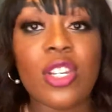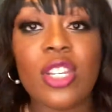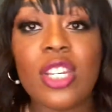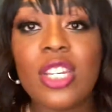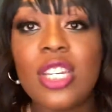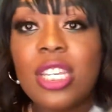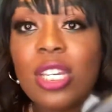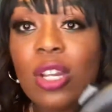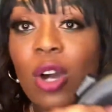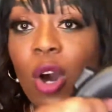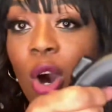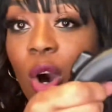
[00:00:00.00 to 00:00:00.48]

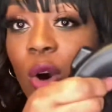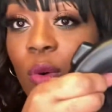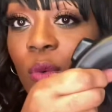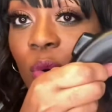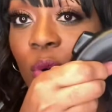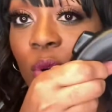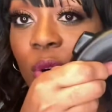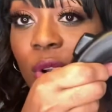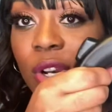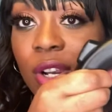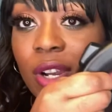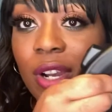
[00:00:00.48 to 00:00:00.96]
need hot
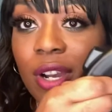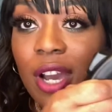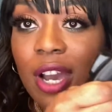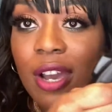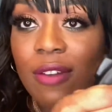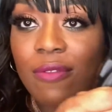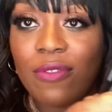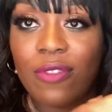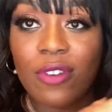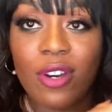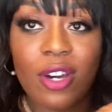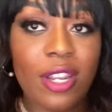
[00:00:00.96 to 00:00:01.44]
water.
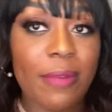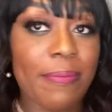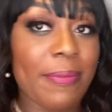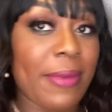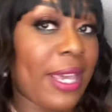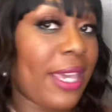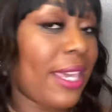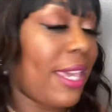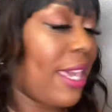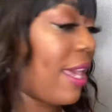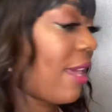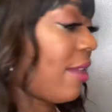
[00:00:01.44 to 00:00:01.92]
I've got
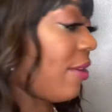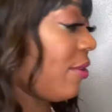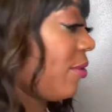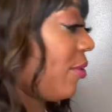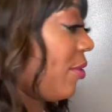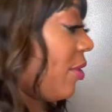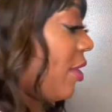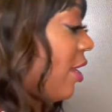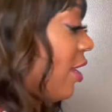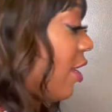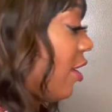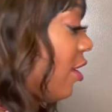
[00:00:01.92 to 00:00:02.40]
my
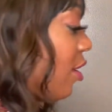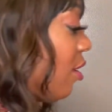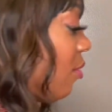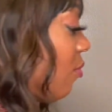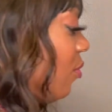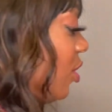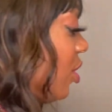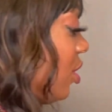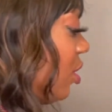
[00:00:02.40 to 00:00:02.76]
kettle here, which